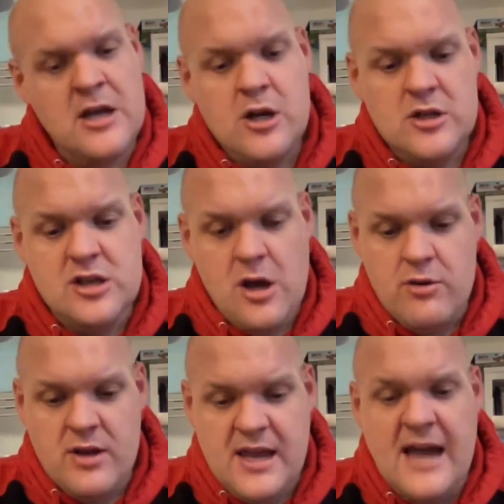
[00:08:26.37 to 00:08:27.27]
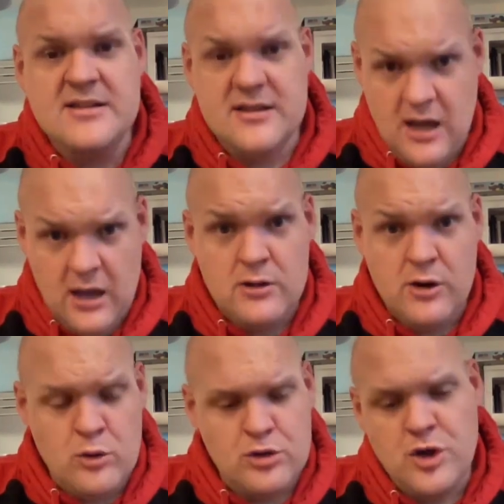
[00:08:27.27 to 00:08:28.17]
So yes, the Hull
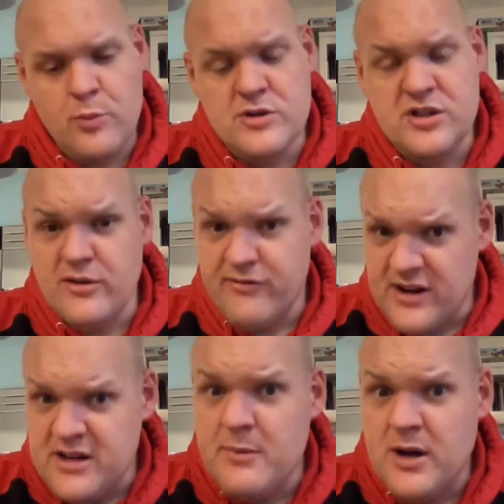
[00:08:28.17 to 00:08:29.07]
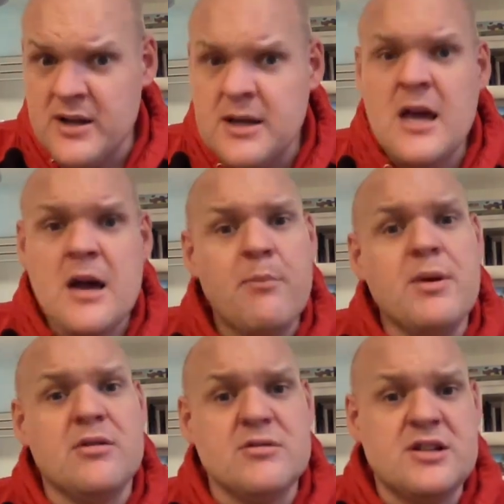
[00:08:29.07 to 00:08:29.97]
York job was a good friend of mine
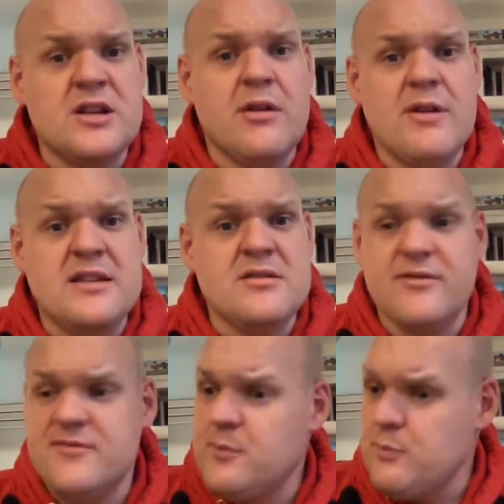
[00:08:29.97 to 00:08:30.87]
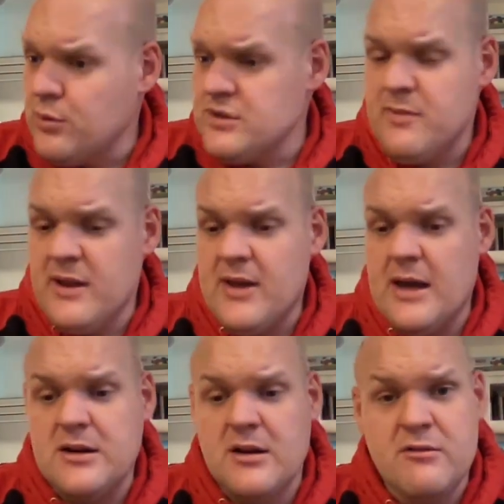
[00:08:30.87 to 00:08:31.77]
because, you know, he sort of pointed me in that
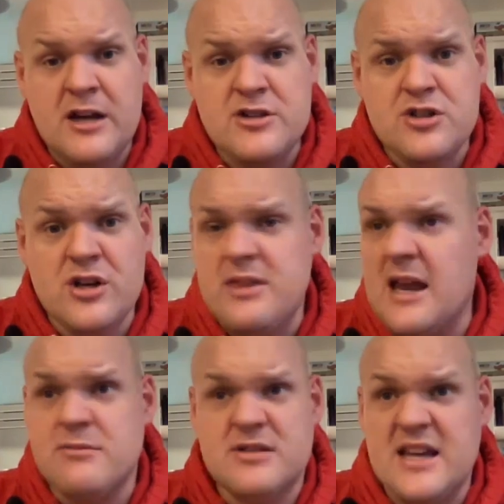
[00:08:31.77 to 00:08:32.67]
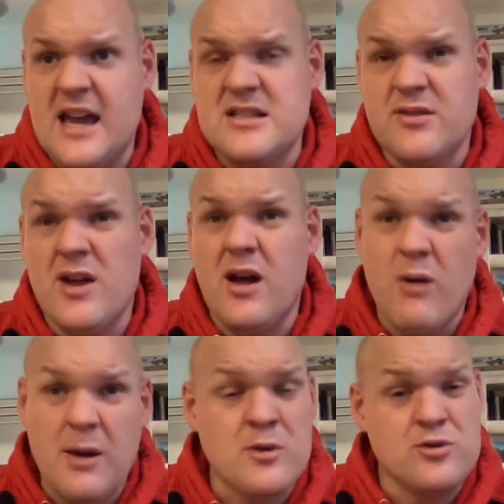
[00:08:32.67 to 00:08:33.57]
direction, and it was a case of like, I'm
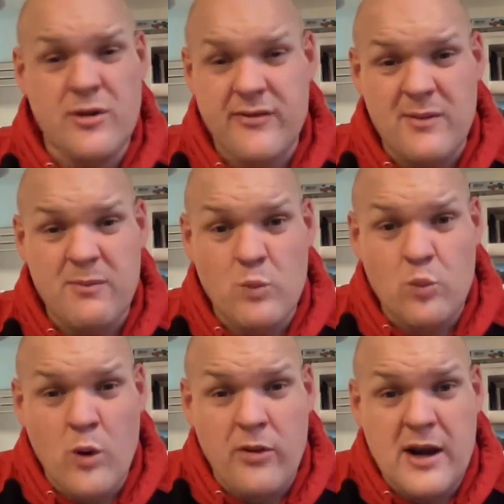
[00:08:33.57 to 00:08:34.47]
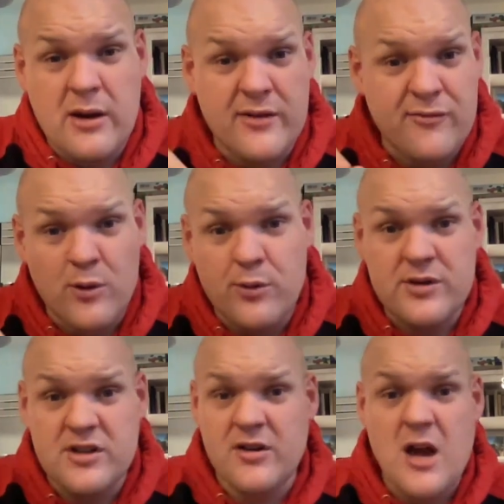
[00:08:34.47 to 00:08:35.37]
not sure if I'm what they're looking forward
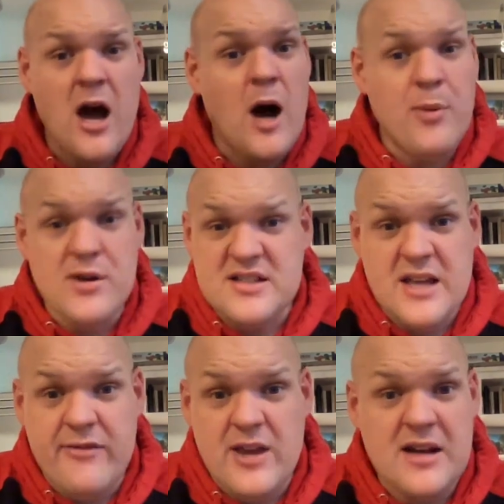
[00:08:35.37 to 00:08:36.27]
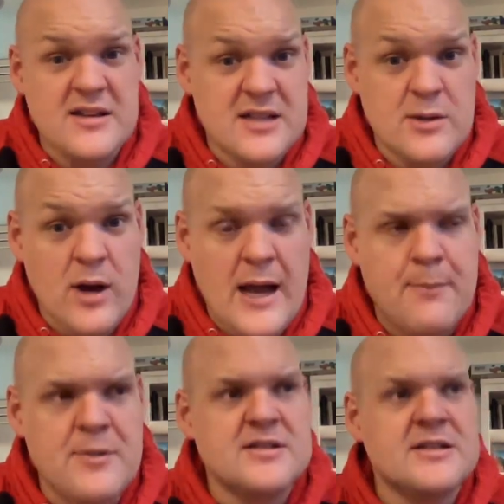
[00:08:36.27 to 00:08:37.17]
to. I'll put a CV in and see what happens.